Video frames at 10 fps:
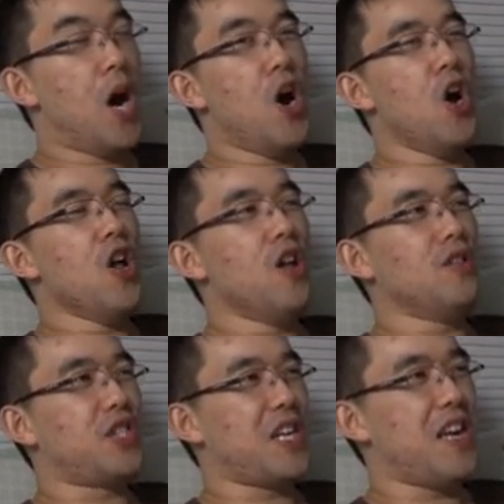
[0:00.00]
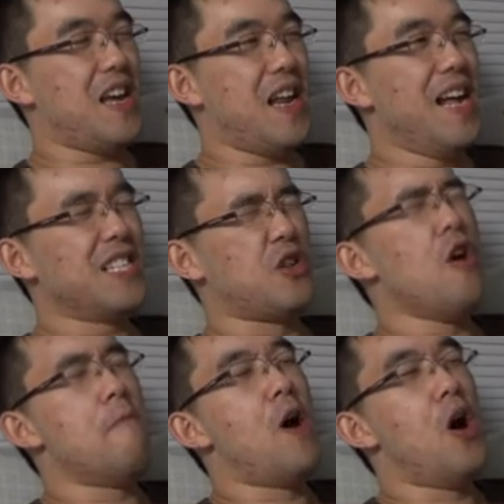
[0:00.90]
Bullshit! It's
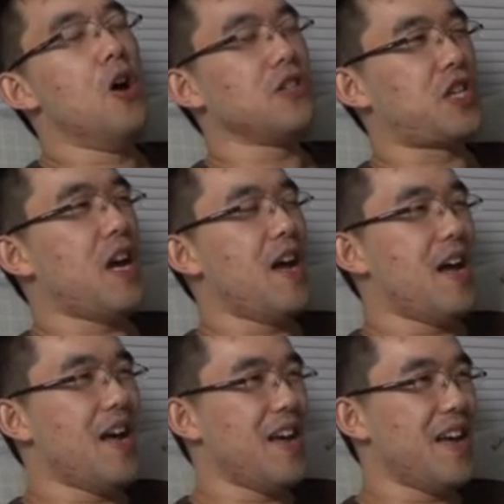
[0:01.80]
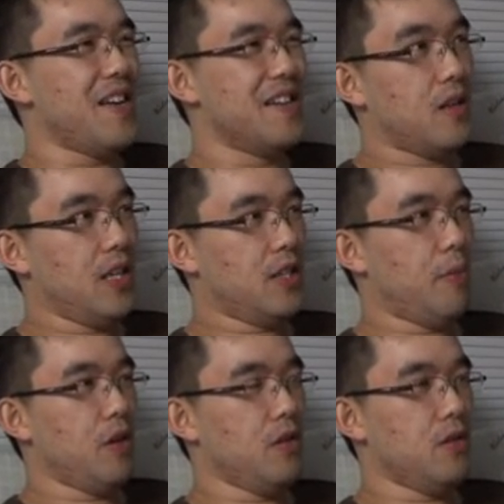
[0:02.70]
so bullshit! It's
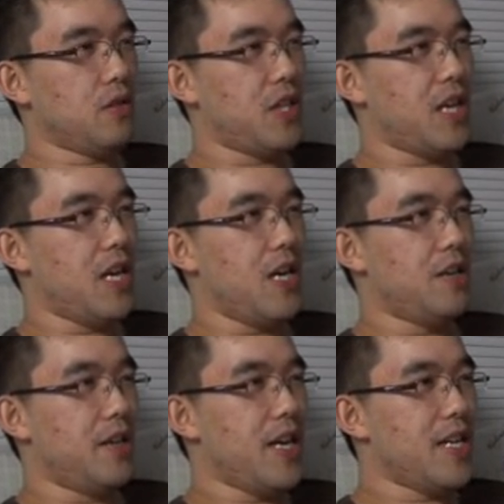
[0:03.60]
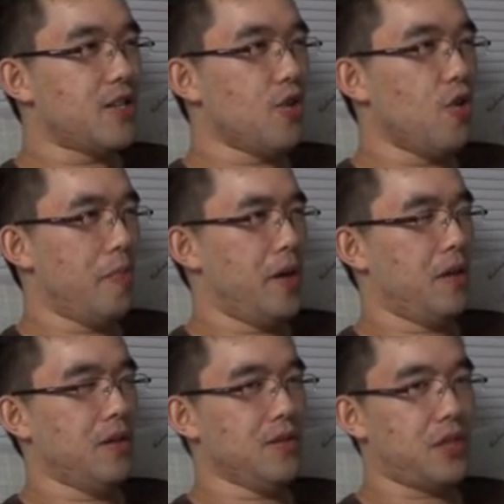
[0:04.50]
bullshit! It's all
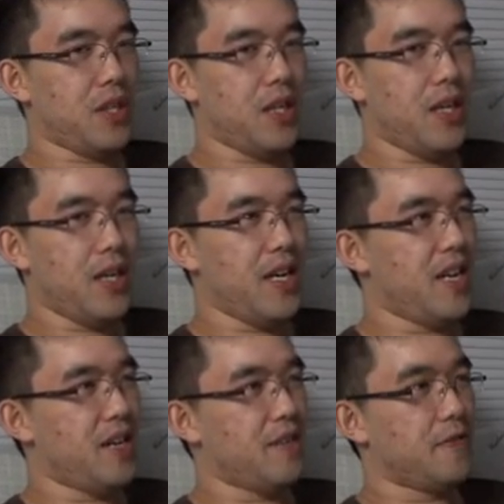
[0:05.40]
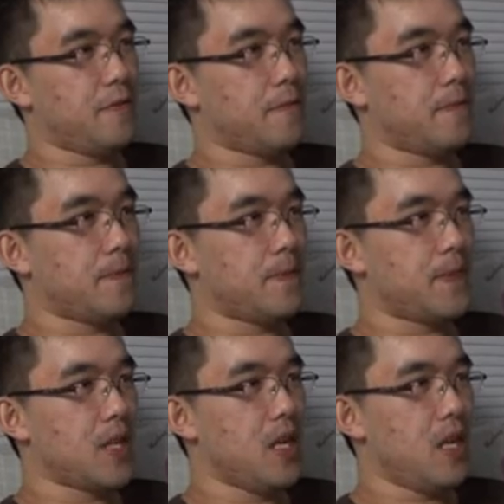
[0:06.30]
bullshit!
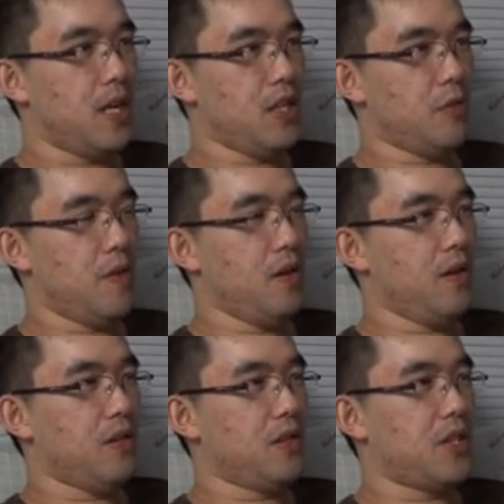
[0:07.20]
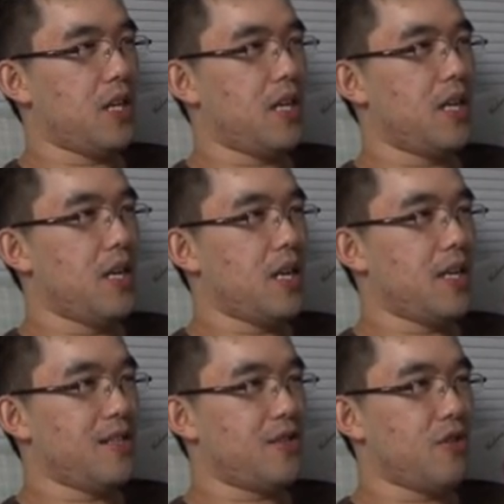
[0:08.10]
It's bullshit!
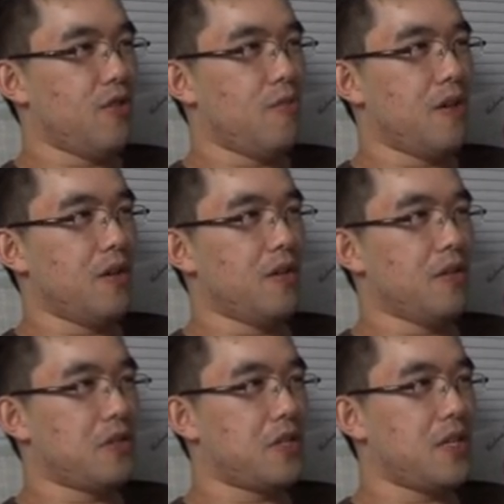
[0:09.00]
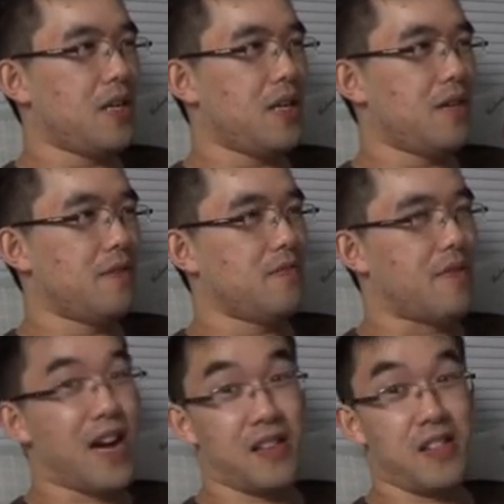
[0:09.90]
It's so bullshit!
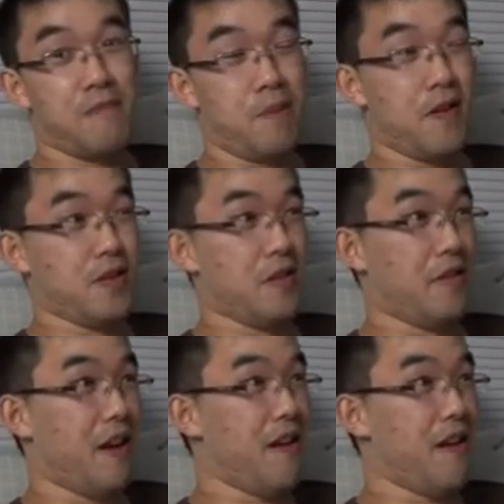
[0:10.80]
Now this is personal.